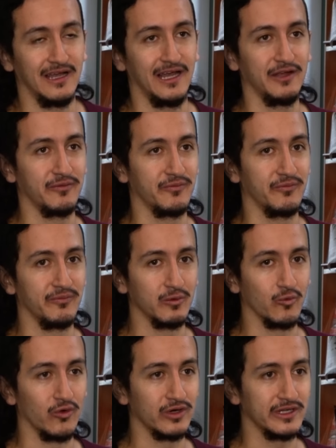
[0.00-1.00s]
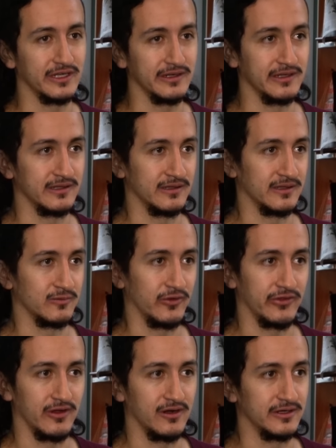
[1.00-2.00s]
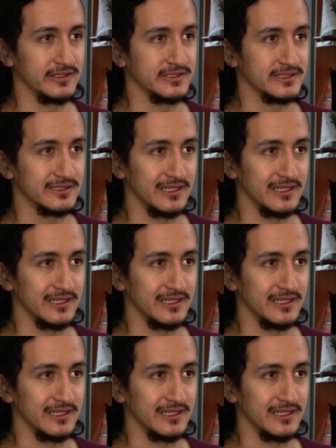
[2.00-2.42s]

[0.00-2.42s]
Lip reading: I've been working with artists